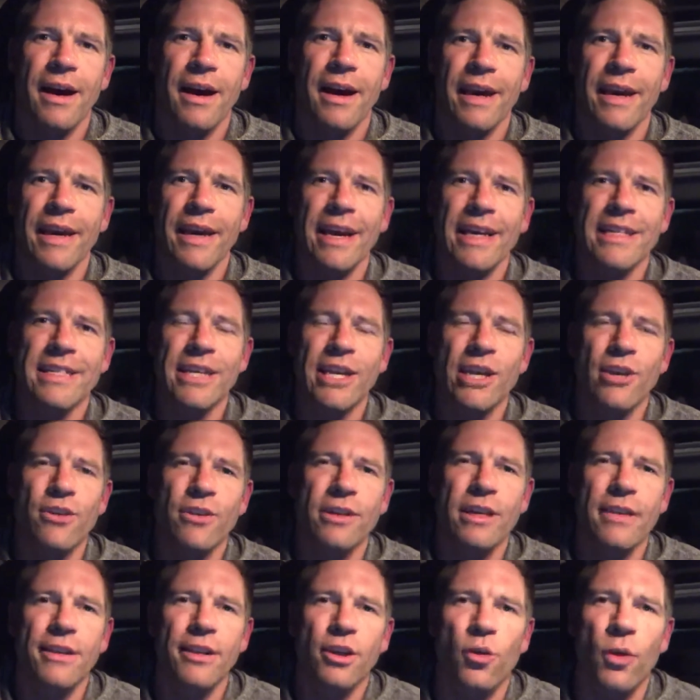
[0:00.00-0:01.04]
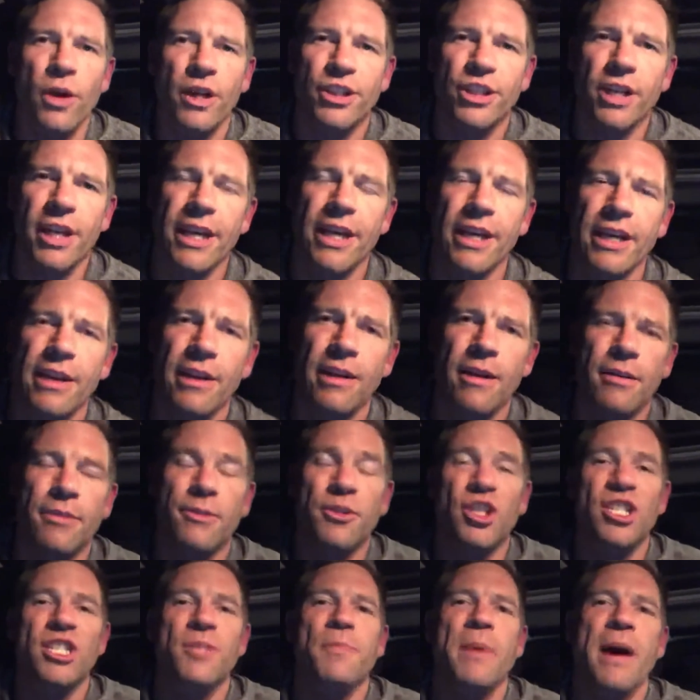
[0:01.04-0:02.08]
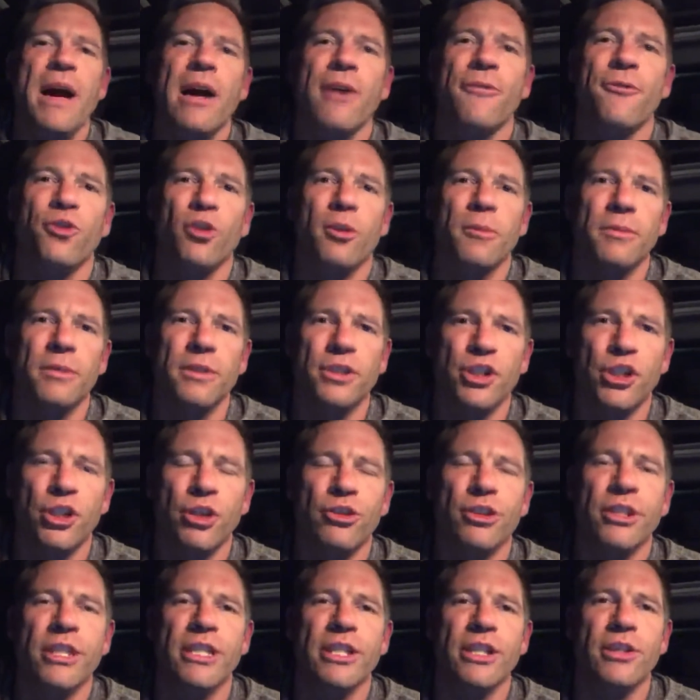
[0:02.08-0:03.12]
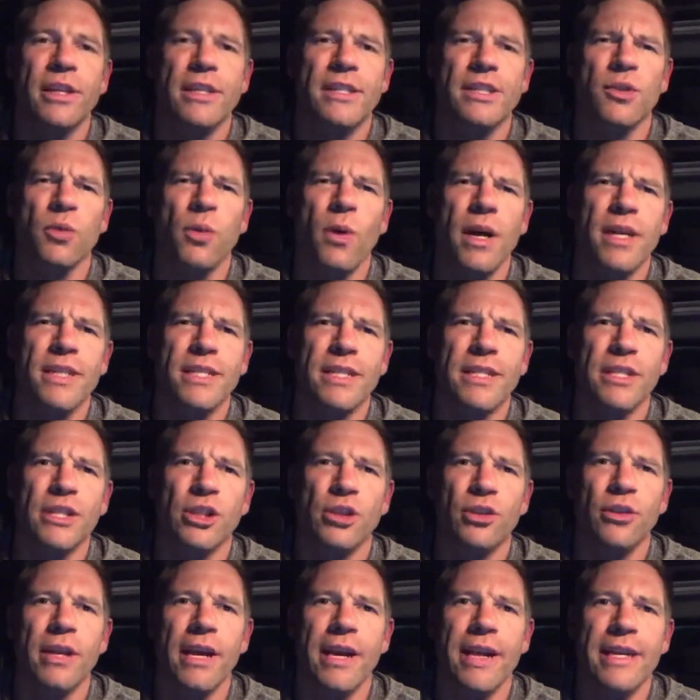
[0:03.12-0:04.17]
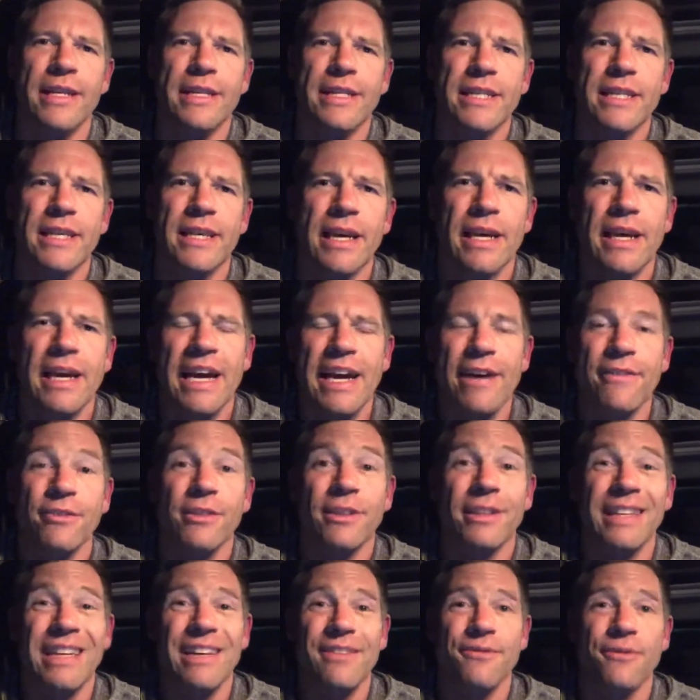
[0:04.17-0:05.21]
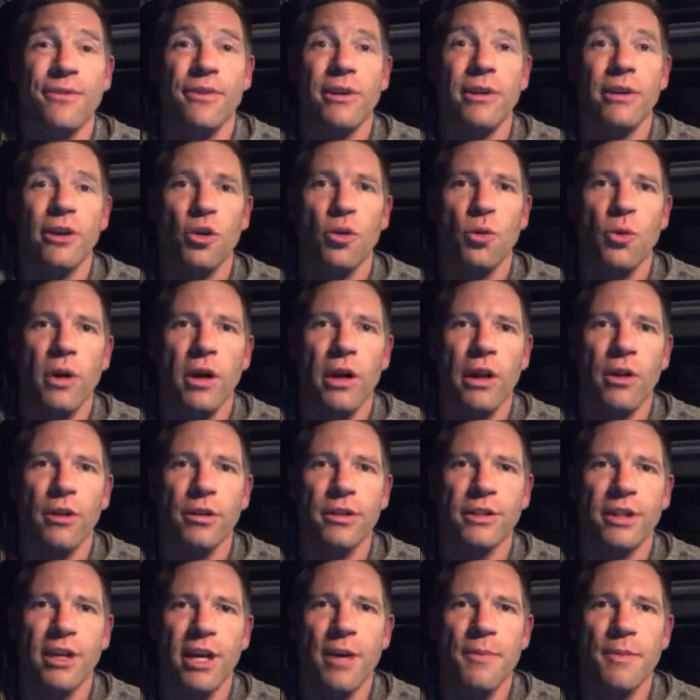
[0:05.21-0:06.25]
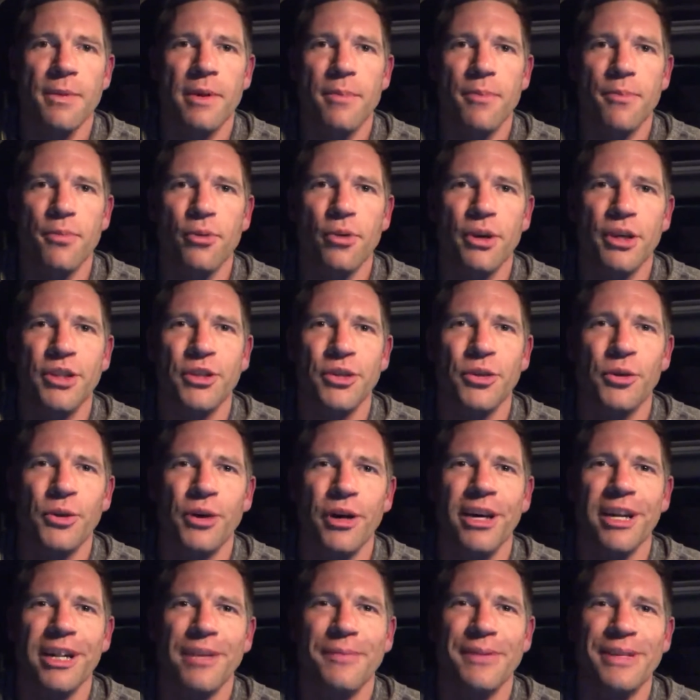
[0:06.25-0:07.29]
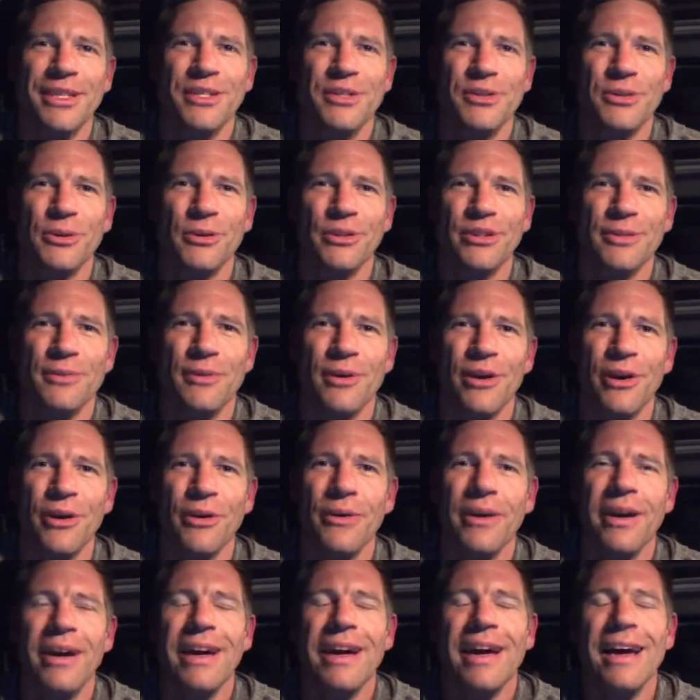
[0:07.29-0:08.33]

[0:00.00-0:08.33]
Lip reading: Hey, how's it going? Another quick check-in. Just back from jiu-jitsu. That's twice in 2 days. Haven't done that for quite a long time, and I'm pretty sure I'm going to be sore tomorrow.